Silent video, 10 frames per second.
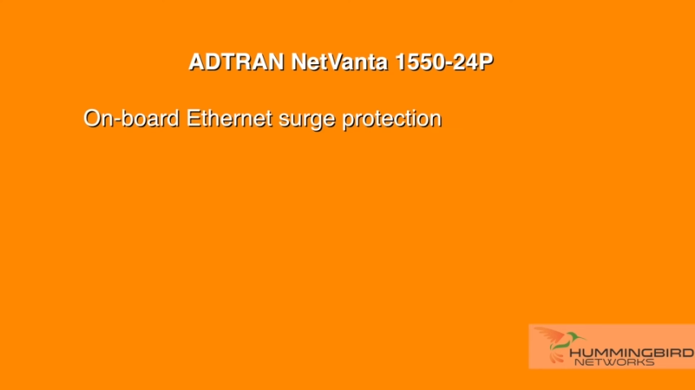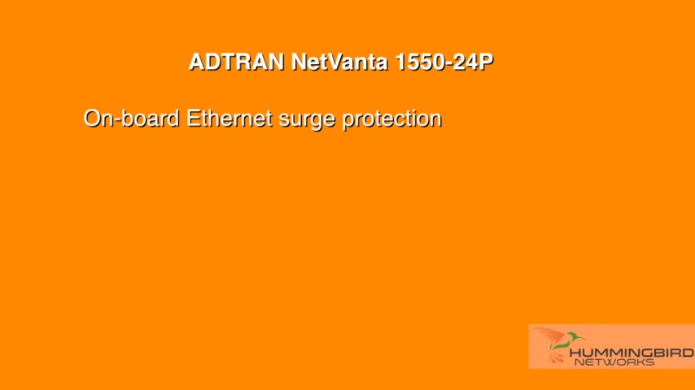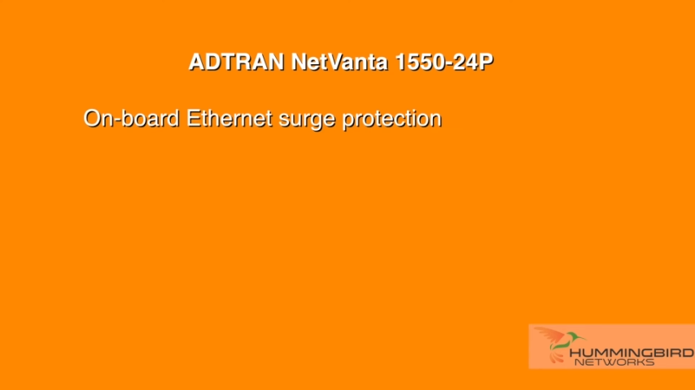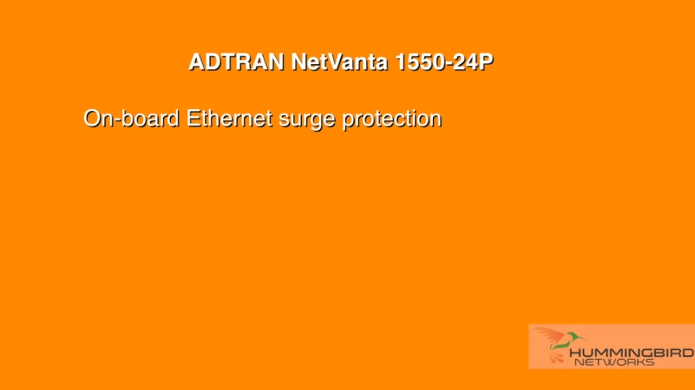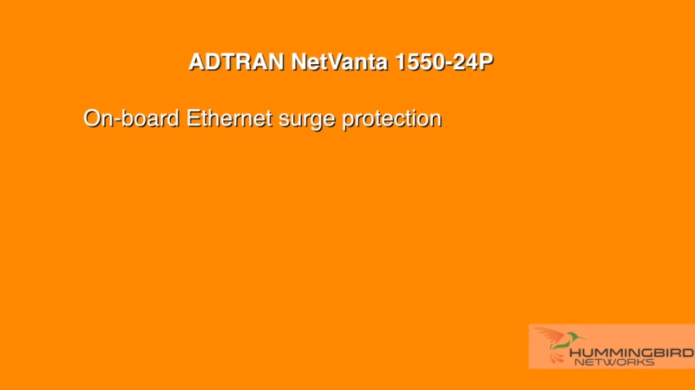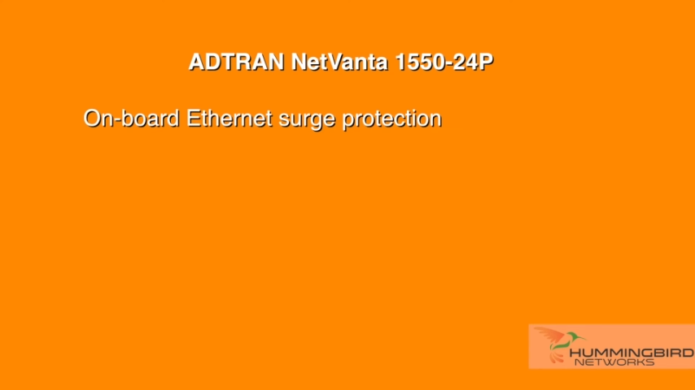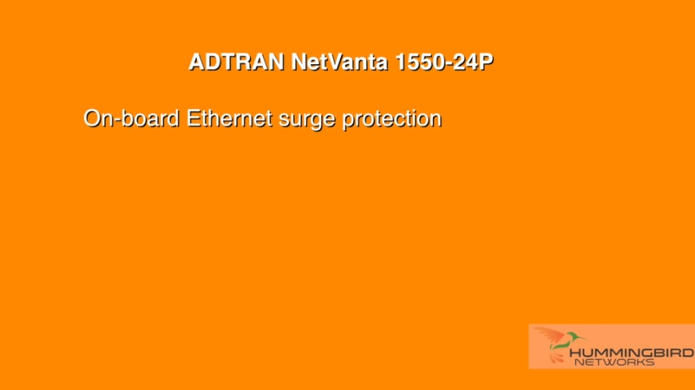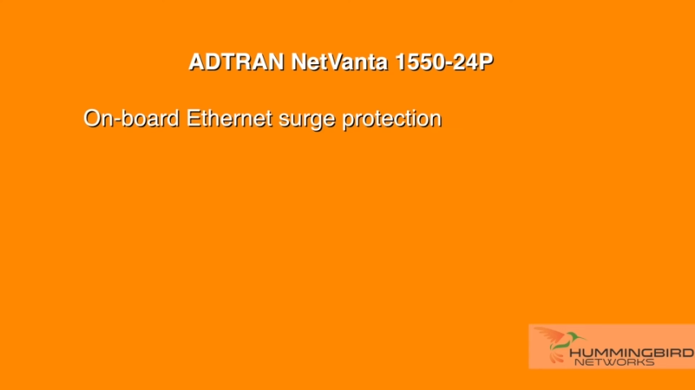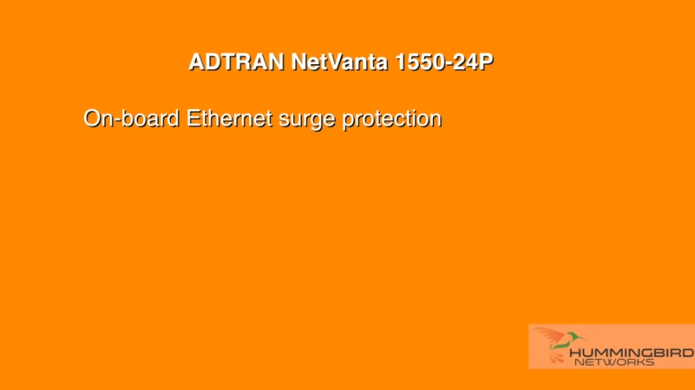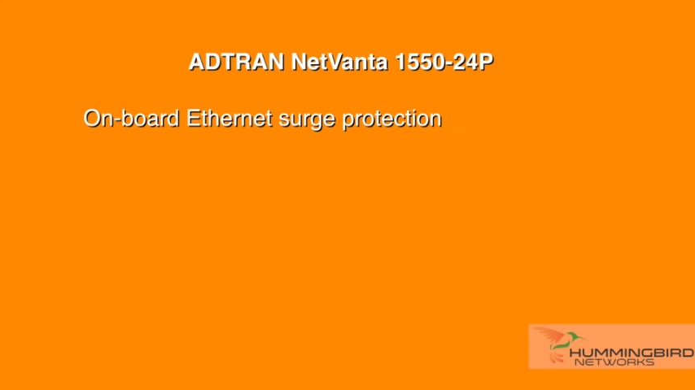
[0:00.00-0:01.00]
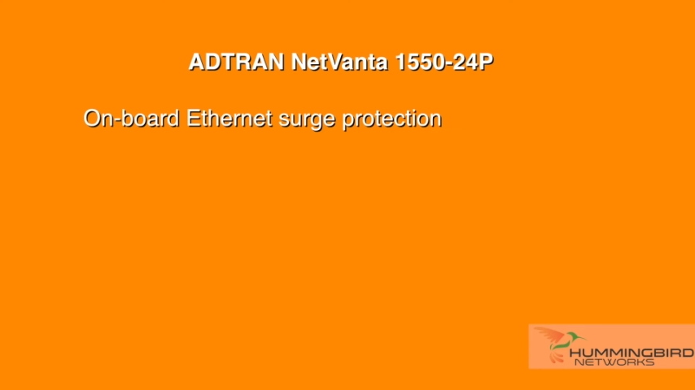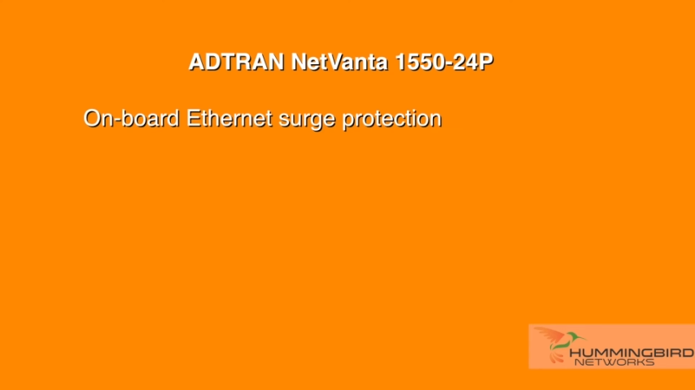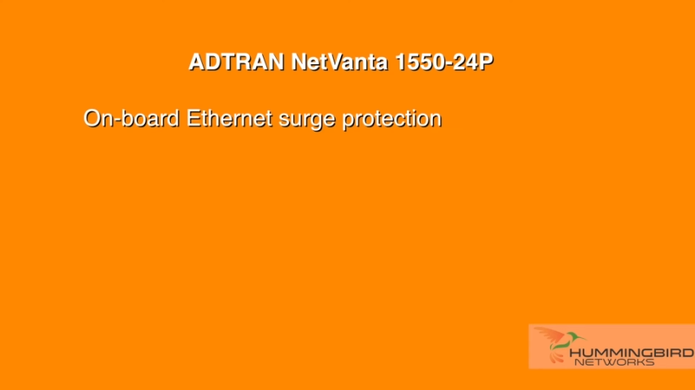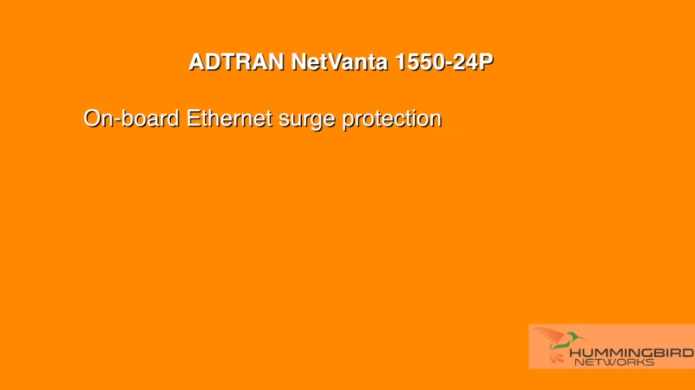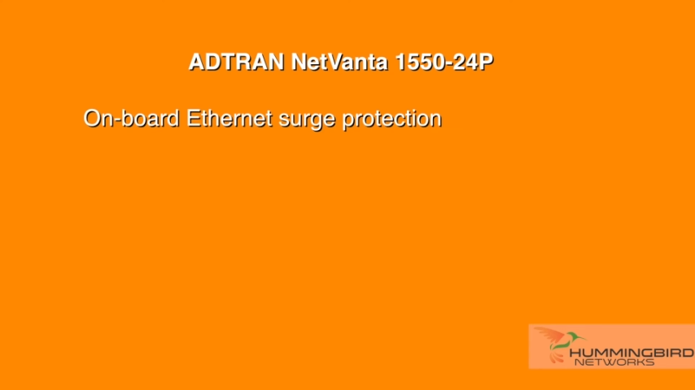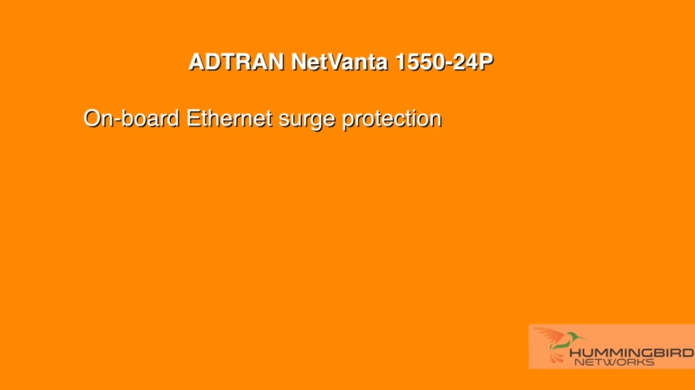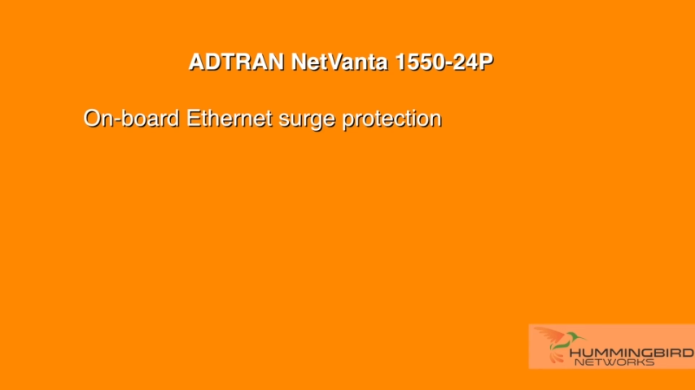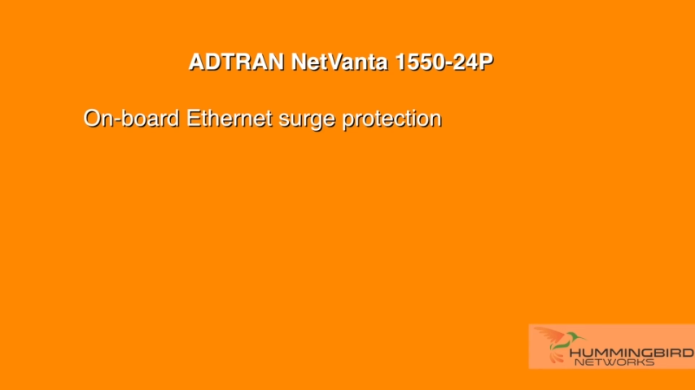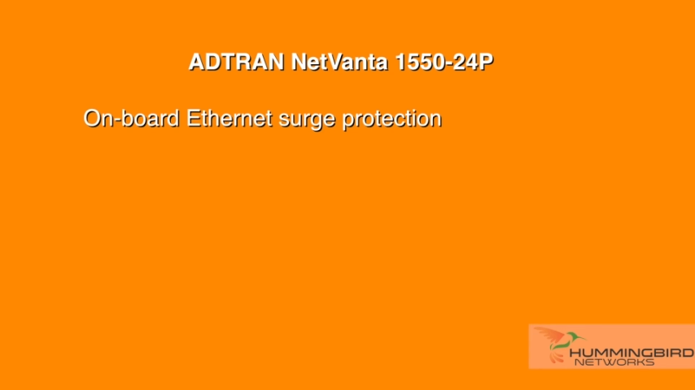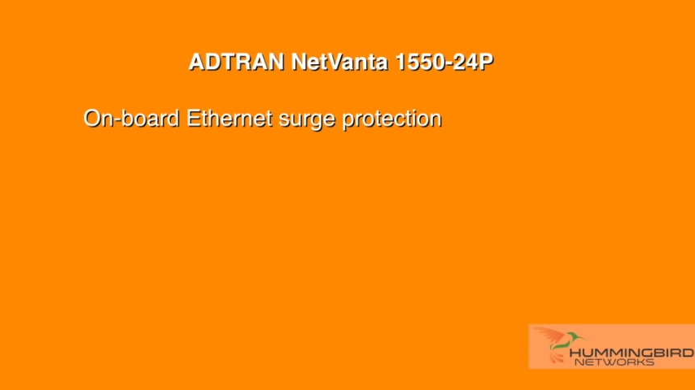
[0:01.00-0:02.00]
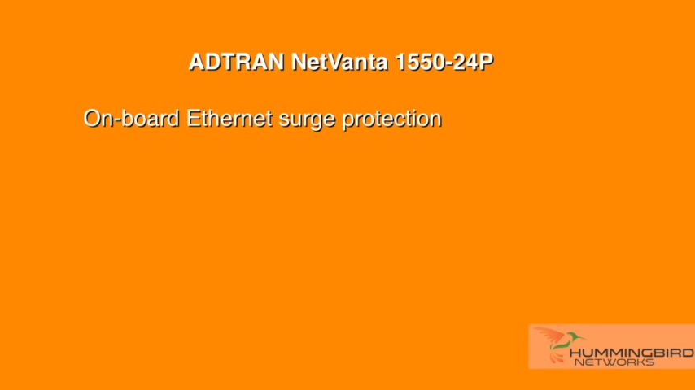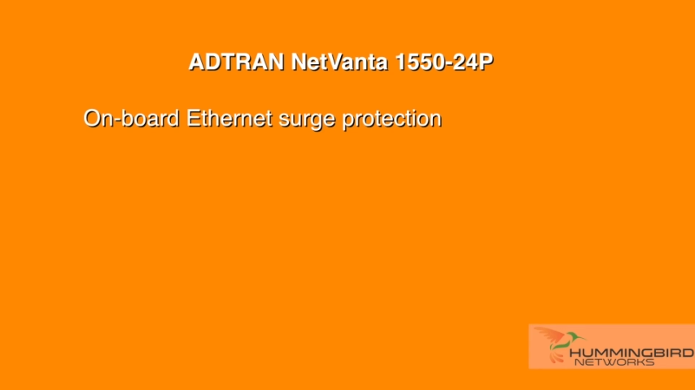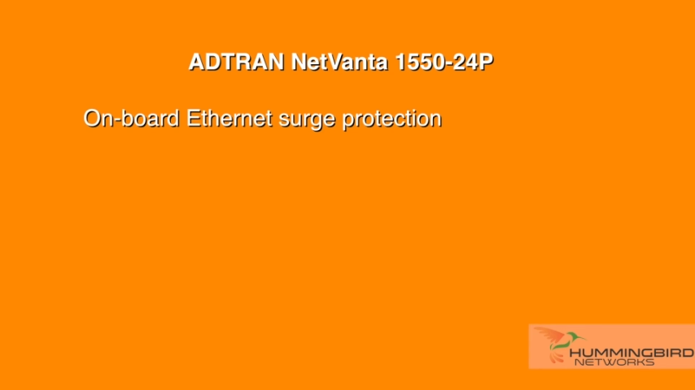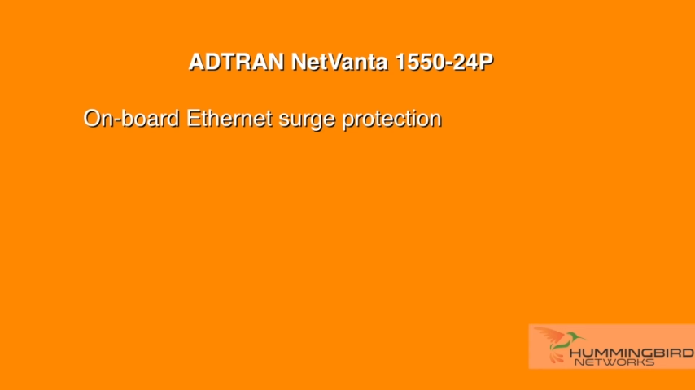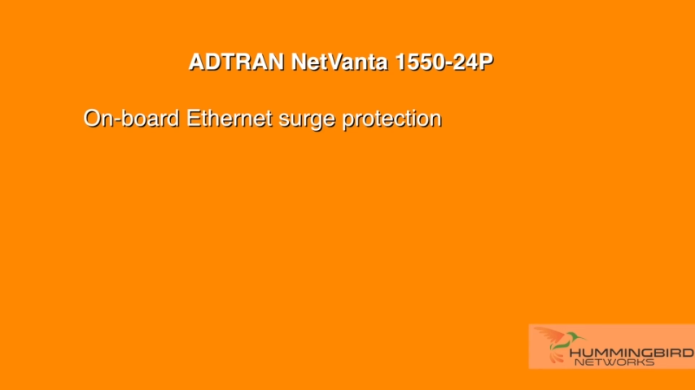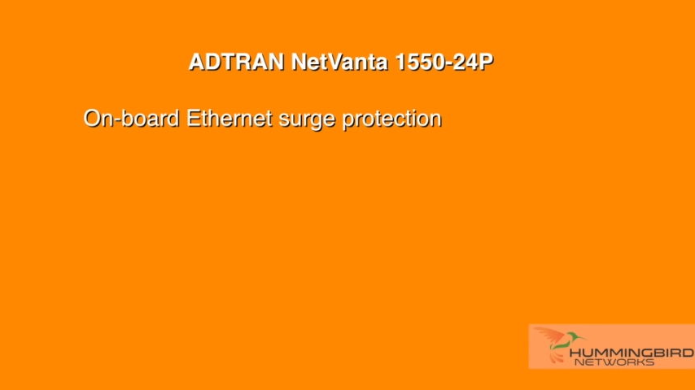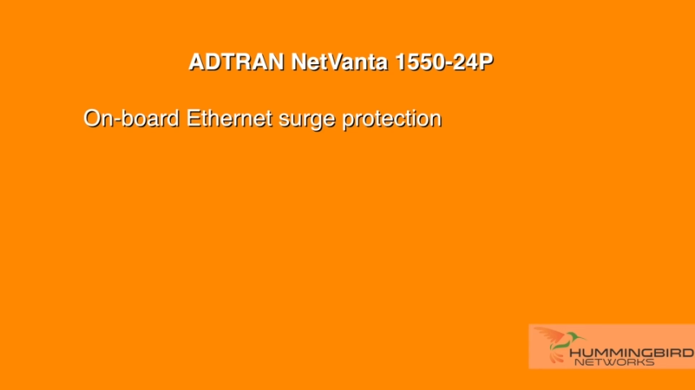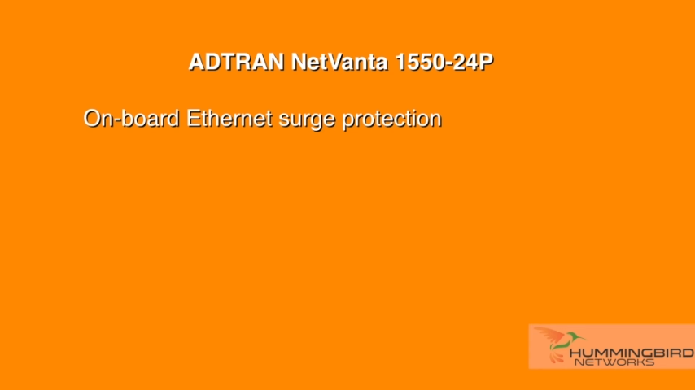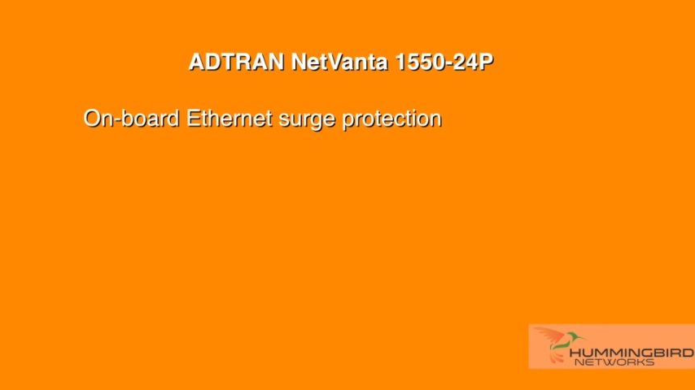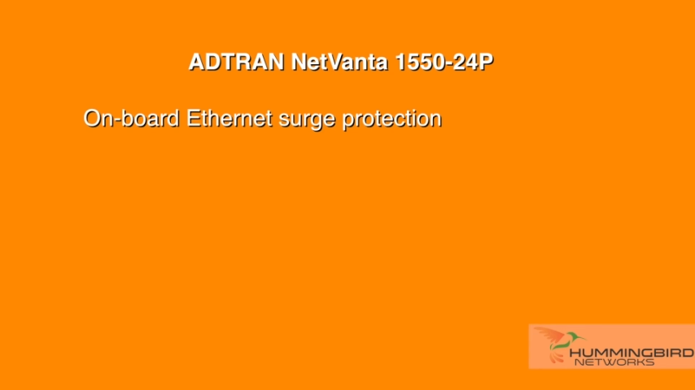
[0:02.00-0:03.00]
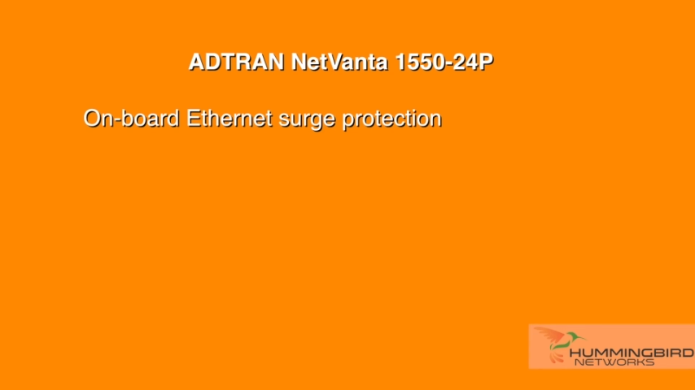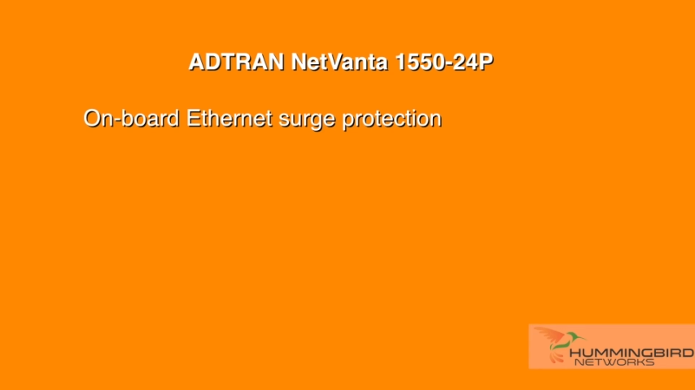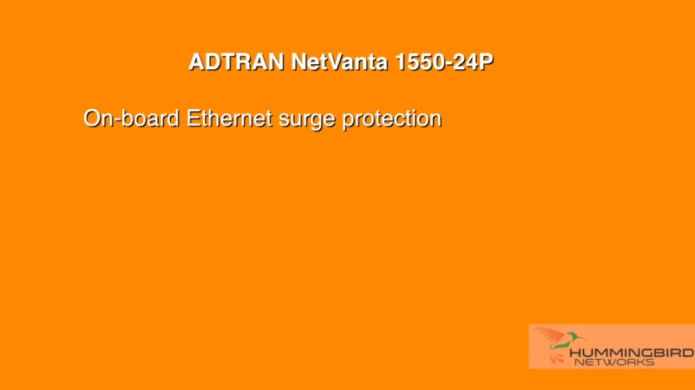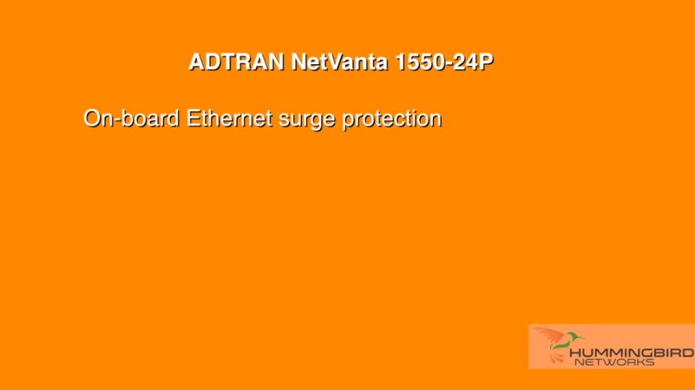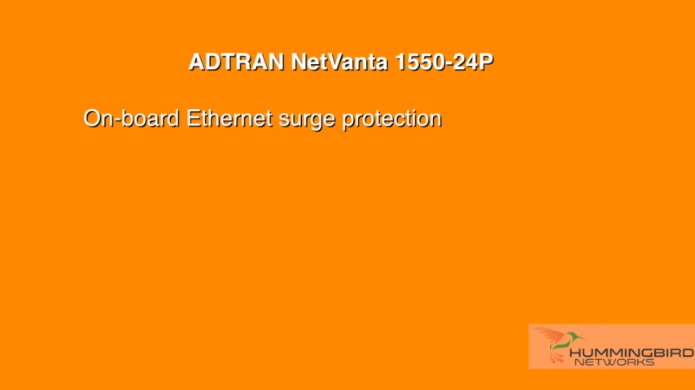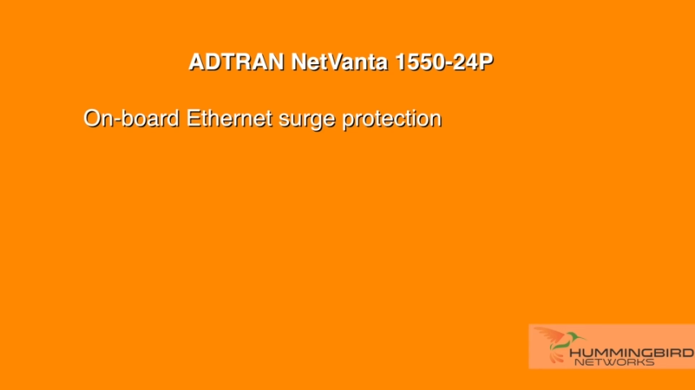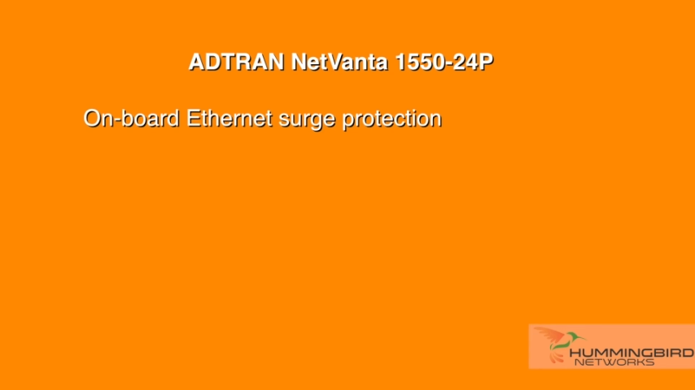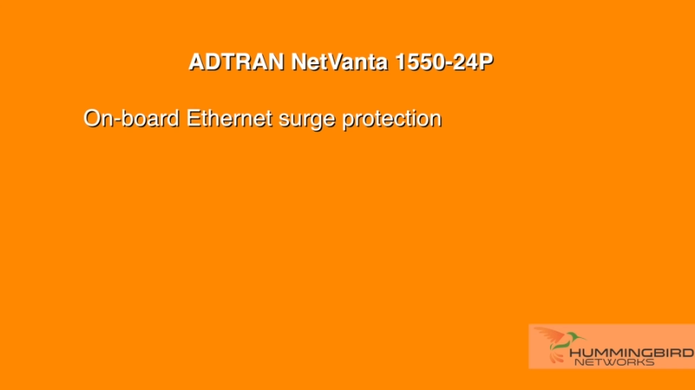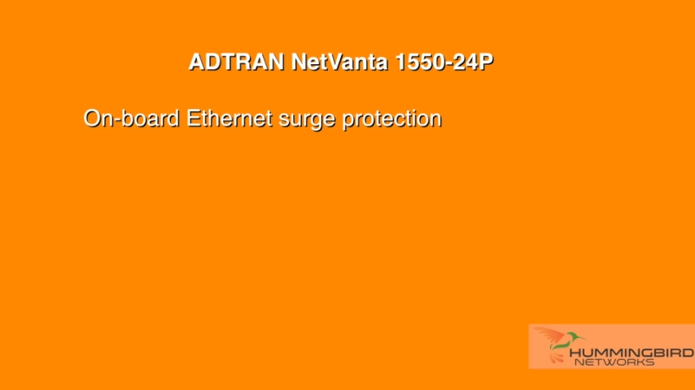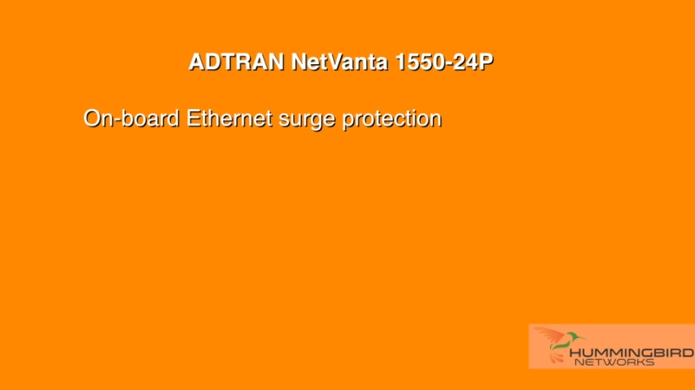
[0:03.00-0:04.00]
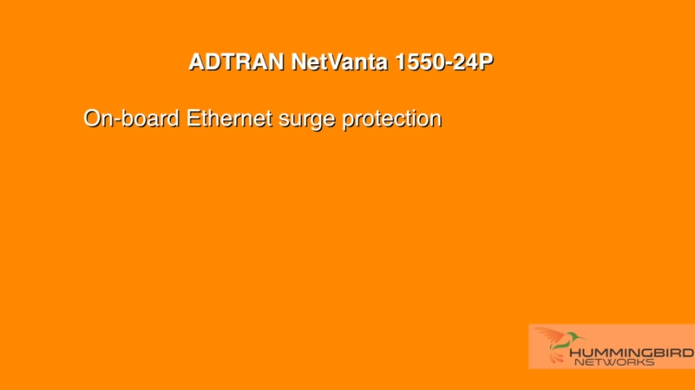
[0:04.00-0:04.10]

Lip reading: [unreadable: no face in view]